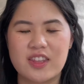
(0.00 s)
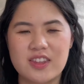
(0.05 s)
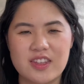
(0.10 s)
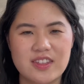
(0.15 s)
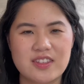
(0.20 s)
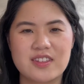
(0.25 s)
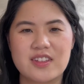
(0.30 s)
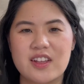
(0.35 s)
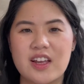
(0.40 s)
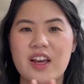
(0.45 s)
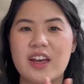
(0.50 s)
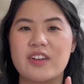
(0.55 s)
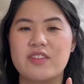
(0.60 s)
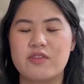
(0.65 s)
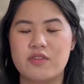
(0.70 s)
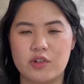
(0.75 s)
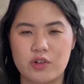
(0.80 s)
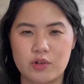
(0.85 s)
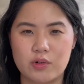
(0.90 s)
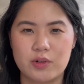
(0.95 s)
this line
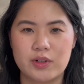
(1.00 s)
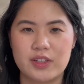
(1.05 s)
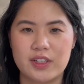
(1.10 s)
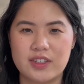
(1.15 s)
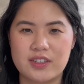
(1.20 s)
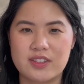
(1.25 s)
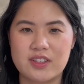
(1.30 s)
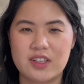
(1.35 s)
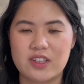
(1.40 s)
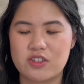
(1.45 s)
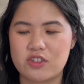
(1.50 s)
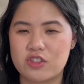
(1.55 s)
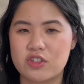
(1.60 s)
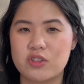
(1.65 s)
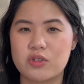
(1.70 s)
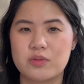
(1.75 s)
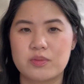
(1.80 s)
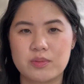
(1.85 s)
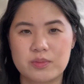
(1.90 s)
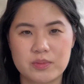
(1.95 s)
for oily skin
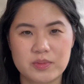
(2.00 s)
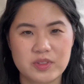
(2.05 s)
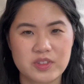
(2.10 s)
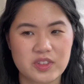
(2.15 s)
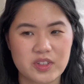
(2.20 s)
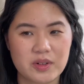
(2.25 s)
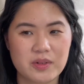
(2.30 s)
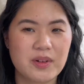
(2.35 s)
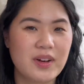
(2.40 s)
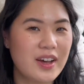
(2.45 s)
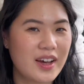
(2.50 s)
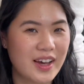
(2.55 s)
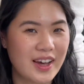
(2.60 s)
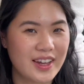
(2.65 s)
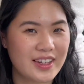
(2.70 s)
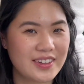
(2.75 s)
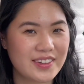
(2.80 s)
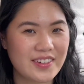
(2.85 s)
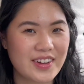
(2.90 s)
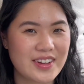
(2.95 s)
too. So
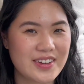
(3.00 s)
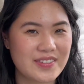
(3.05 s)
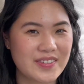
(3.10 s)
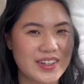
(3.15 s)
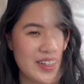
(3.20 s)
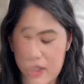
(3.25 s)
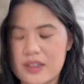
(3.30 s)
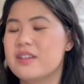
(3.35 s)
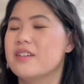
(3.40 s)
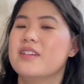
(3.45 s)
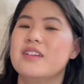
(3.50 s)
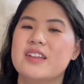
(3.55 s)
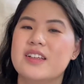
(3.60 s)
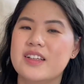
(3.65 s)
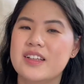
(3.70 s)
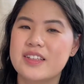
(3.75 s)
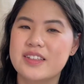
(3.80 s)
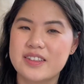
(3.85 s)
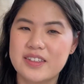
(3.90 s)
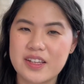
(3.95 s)
highly recommend.
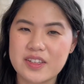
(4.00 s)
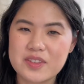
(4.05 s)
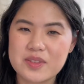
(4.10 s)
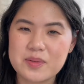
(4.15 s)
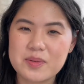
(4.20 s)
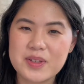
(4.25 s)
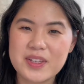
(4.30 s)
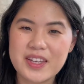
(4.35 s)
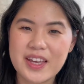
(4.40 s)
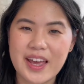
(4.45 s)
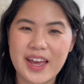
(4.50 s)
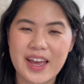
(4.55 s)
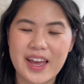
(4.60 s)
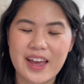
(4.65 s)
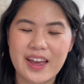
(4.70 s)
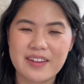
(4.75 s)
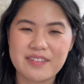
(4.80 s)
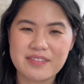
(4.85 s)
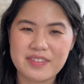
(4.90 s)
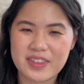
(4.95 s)
Next we
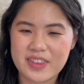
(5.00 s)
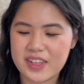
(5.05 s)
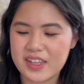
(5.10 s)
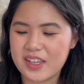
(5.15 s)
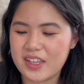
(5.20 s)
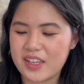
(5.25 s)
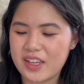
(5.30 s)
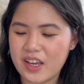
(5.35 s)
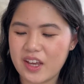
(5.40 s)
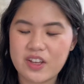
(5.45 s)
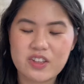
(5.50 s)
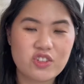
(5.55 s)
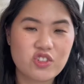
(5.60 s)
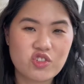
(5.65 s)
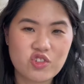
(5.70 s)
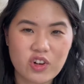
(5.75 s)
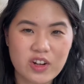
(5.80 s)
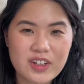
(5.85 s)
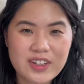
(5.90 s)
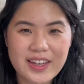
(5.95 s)
have the
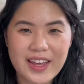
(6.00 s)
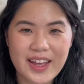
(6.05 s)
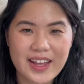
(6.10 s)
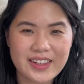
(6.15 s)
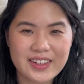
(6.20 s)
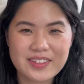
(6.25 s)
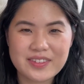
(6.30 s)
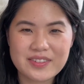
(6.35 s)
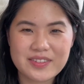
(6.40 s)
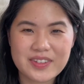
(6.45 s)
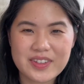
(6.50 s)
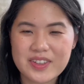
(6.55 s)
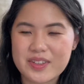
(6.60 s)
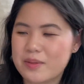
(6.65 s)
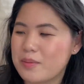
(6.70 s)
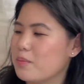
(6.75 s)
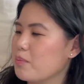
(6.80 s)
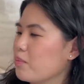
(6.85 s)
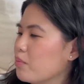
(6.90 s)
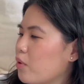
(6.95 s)
Drunk
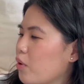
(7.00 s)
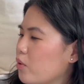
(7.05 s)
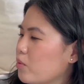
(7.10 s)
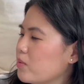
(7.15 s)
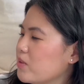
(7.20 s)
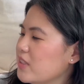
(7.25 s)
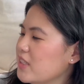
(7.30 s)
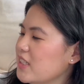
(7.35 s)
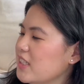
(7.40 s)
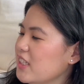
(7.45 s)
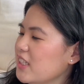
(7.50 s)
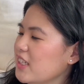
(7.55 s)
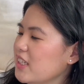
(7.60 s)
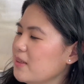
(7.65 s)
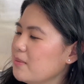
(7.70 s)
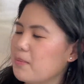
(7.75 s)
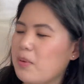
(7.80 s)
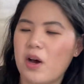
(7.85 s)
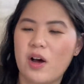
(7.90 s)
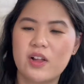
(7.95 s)
Elephant
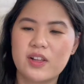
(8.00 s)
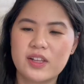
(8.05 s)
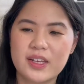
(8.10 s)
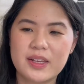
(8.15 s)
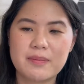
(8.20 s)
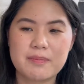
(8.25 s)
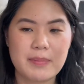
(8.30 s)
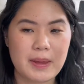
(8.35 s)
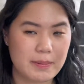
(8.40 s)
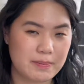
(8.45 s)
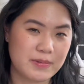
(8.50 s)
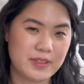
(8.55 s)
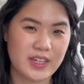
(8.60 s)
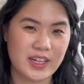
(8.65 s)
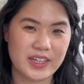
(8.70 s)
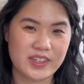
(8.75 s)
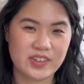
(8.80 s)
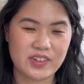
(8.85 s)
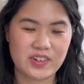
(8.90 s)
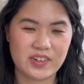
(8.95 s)
Protini
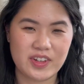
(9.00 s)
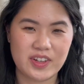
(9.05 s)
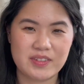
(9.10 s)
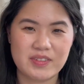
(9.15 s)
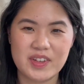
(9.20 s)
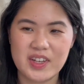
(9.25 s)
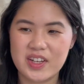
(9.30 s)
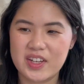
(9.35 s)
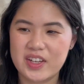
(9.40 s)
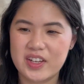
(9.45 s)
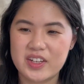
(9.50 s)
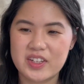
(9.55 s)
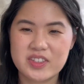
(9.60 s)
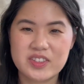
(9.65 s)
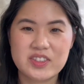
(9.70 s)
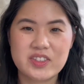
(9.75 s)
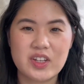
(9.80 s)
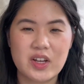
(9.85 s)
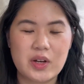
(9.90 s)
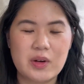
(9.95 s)
polypeptide cream.
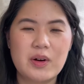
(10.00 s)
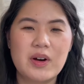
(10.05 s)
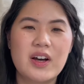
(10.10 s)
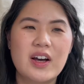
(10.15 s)
So